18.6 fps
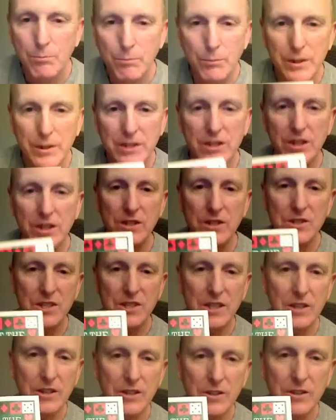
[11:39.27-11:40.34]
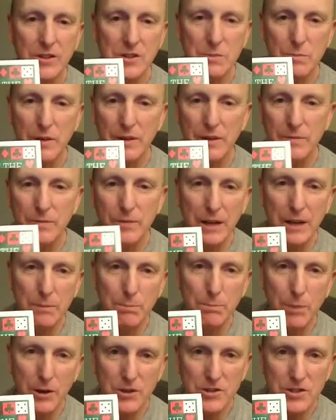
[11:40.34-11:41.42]
Beat the Casinos by Frank
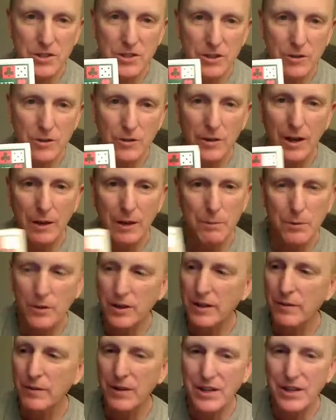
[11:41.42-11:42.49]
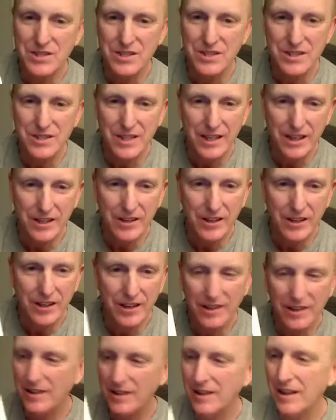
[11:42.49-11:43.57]
Barstow. I believe he's dead.
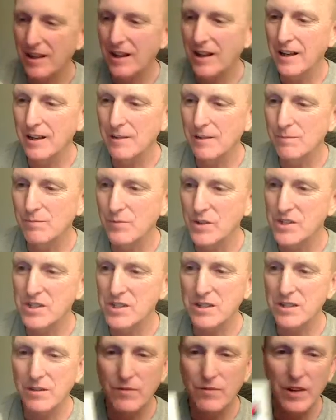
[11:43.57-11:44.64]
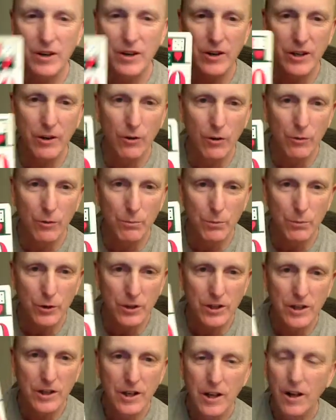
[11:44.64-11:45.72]
This is a very old book.
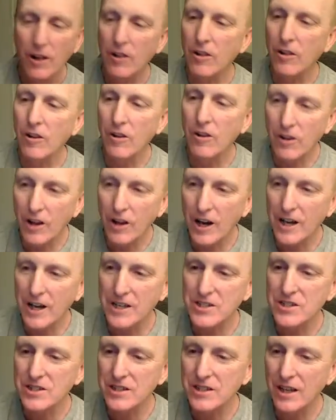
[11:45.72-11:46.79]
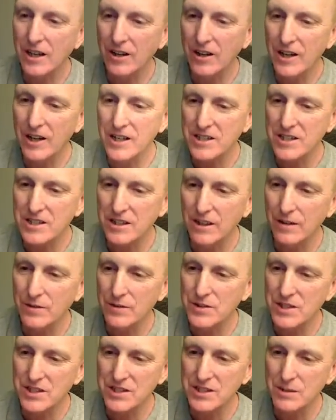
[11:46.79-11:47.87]
Lots and lots of
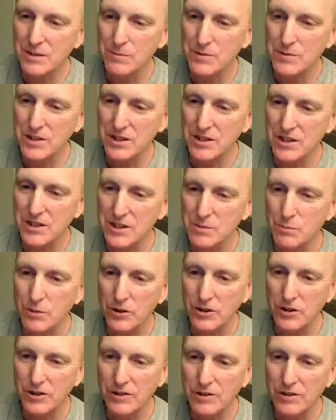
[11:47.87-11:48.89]
systems in this book,